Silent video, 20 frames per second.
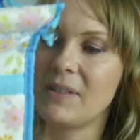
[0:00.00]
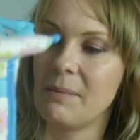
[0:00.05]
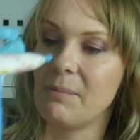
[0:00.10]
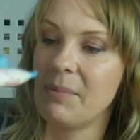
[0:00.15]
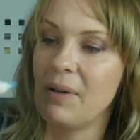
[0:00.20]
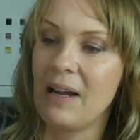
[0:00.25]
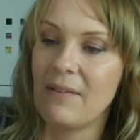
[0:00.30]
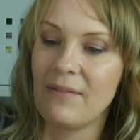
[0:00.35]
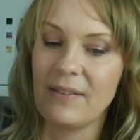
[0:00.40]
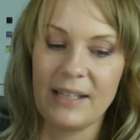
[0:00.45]

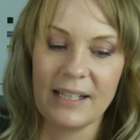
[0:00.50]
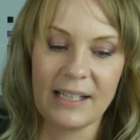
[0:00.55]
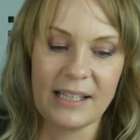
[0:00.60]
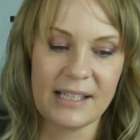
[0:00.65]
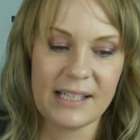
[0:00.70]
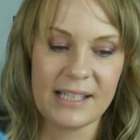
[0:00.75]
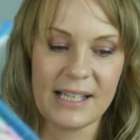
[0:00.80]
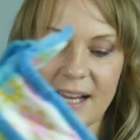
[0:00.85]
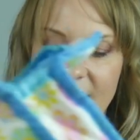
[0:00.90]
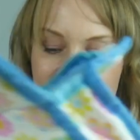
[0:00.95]
put everything
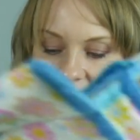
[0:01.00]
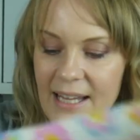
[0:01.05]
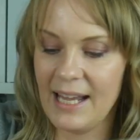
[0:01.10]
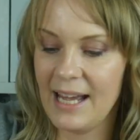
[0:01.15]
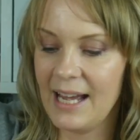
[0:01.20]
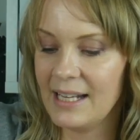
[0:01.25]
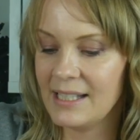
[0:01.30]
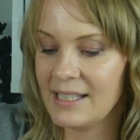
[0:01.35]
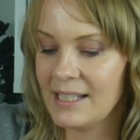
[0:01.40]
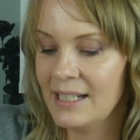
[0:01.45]
inside
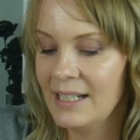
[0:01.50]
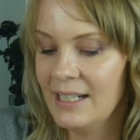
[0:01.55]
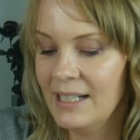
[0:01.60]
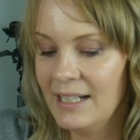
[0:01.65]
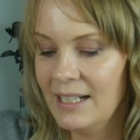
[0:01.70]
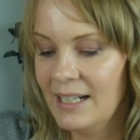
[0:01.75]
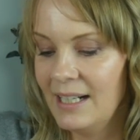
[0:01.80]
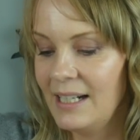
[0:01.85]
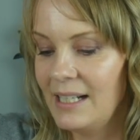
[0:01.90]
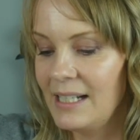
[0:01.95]
that.
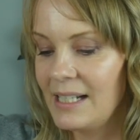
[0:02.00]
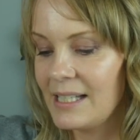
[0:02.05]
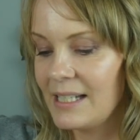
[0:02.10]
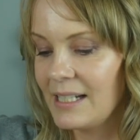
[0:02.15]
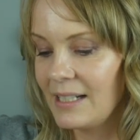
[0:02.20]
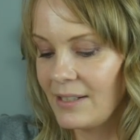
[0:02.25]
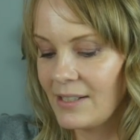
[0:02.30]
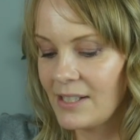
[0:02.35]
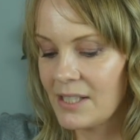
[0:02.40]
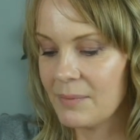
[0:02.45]
And then this
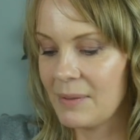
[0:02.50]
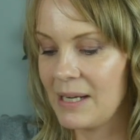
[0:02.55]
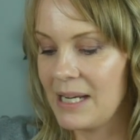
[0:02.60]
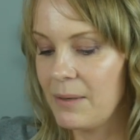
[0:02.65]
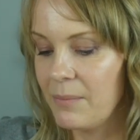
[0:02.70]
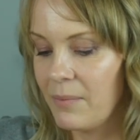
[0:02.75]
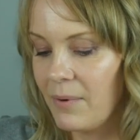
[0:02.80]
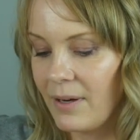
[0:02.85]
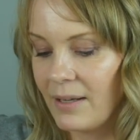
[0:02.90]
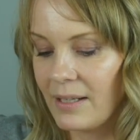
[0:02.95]
little
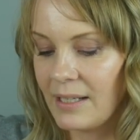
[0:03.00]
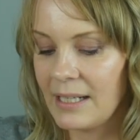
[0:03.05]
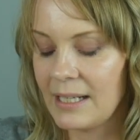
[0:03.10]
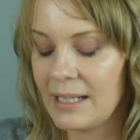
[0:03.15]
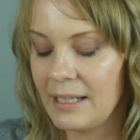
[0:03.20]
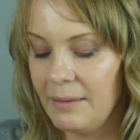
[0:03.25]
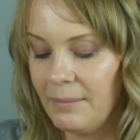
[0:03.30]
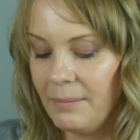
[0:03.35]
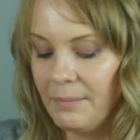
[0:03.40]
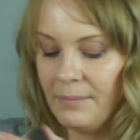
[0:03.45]
sweet one,
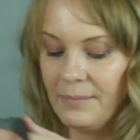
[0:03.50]
little